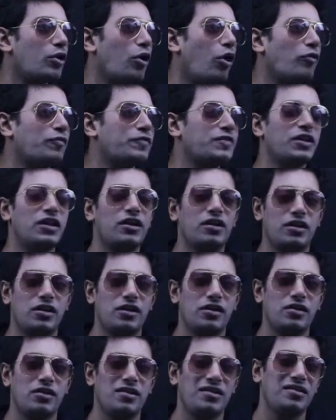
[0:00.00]
of
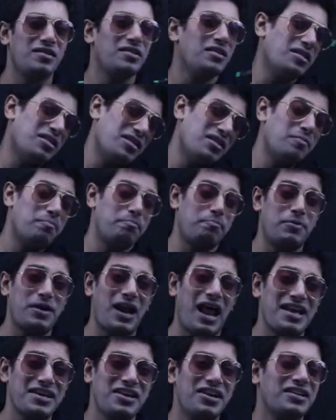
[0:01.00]
the
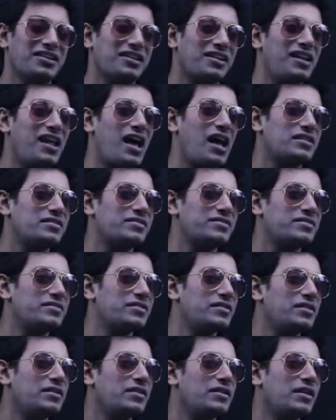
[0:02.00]
prior
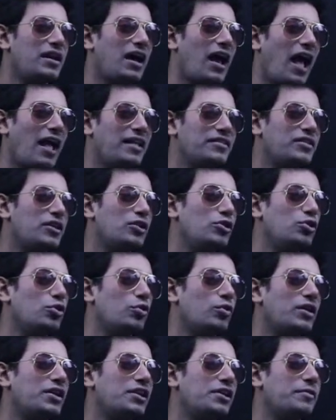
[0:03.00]
class and the
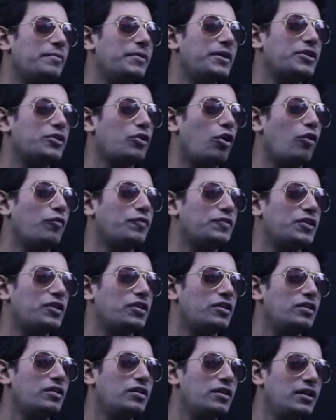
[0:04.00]
lower limit of
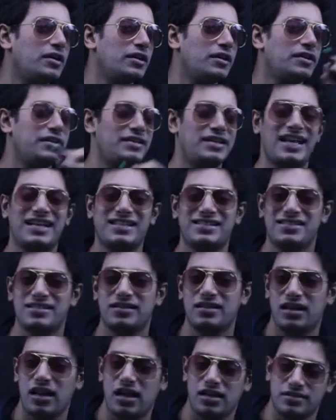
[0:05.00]
the next
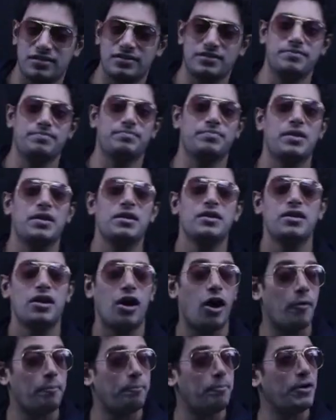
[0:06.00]
class.
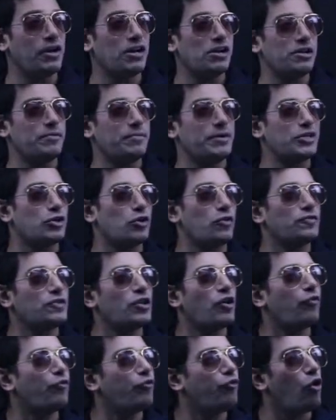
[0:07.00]
Upper limit of
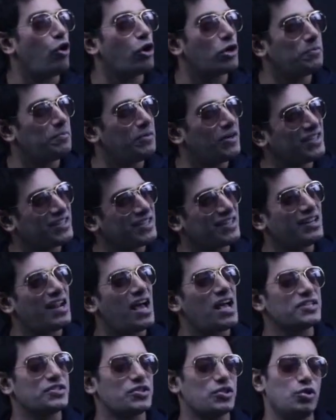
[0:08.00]
the former
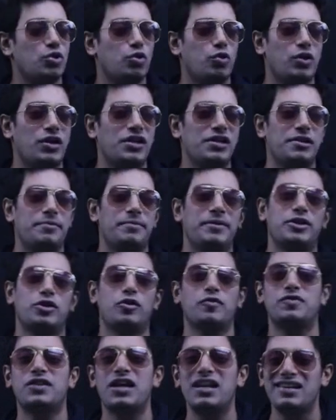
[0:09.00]
class, lower limit
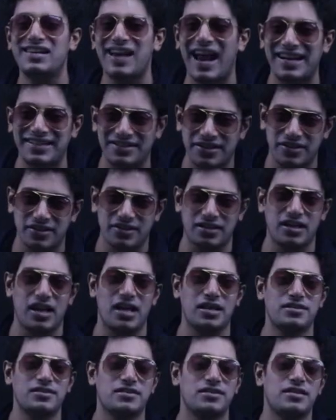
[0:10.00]
of the latter
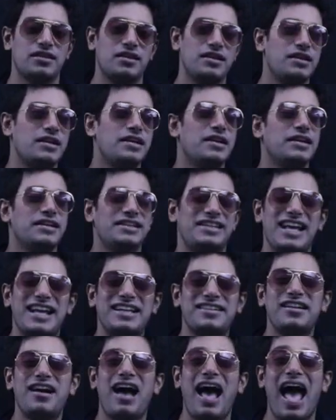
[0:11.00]
class.
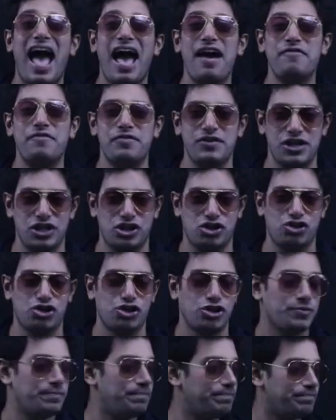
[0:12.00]
Take the
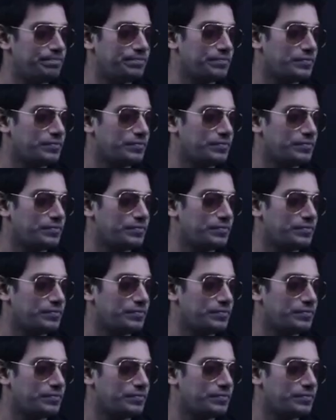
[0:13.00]
average.